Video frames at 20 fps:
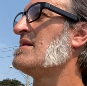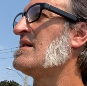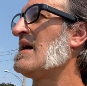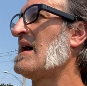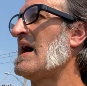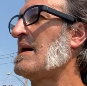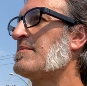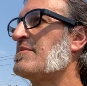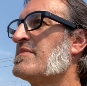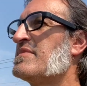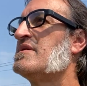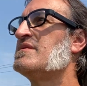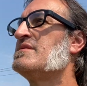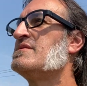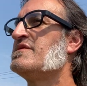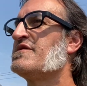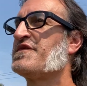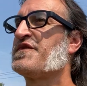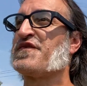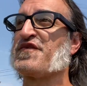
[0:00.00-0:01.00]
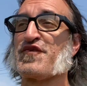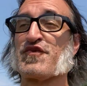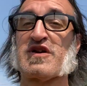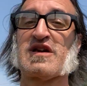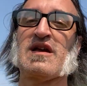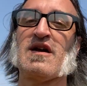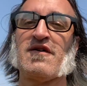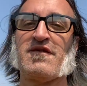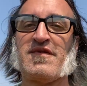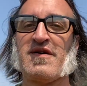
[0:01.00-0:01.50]
I'm
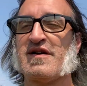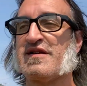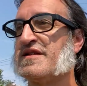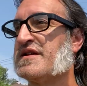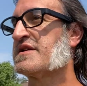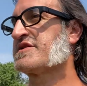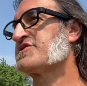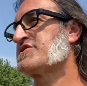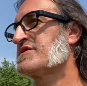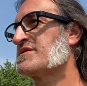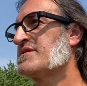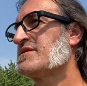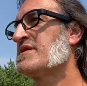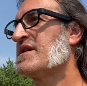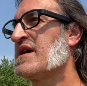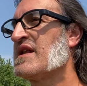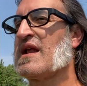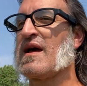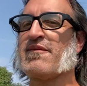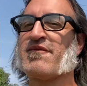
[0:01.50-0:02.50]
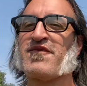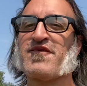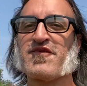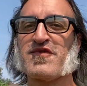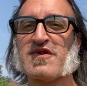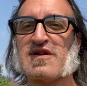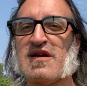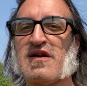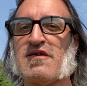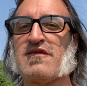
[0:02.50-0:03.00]
free of addiction and I'm
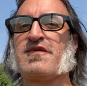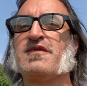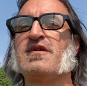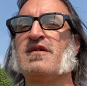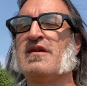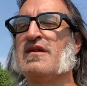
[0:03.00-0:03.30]
free of